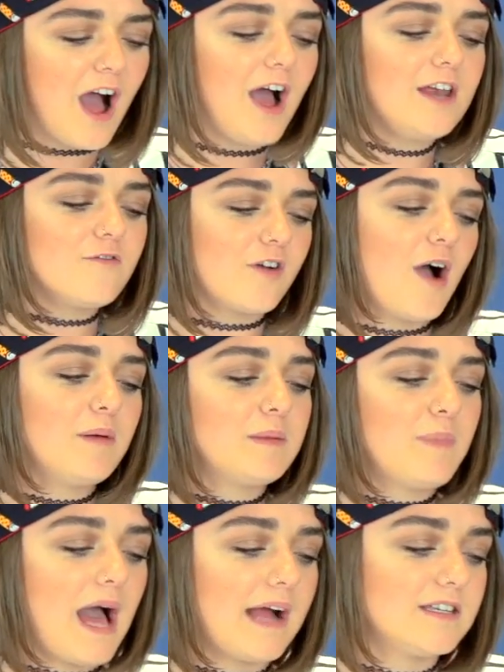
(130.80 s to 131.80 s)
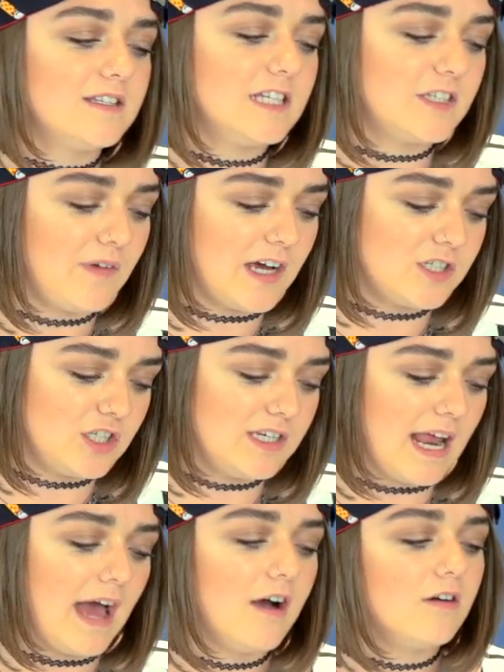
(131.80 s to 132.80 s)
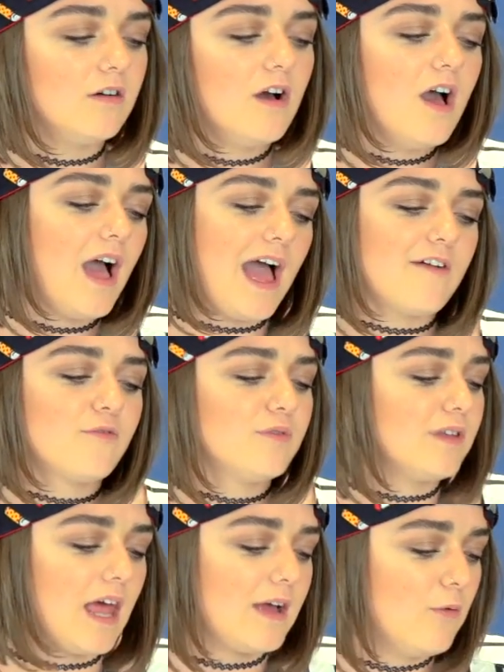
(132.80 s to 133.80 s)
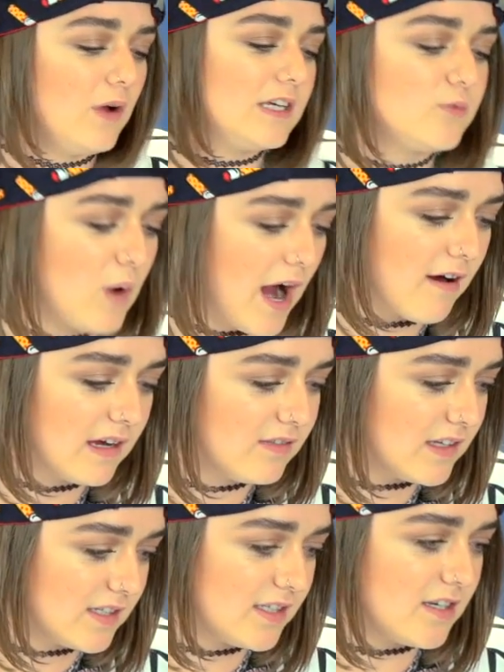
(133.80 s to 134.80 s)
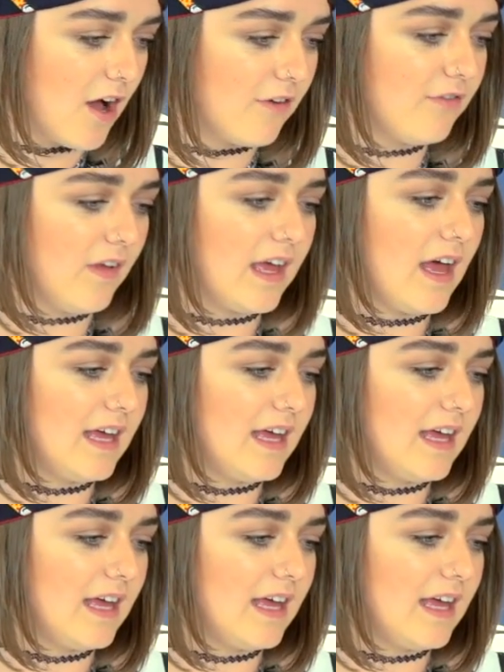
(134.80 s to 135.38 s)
kind of coming back to this fashion now. Everyone like is wearing this stuff like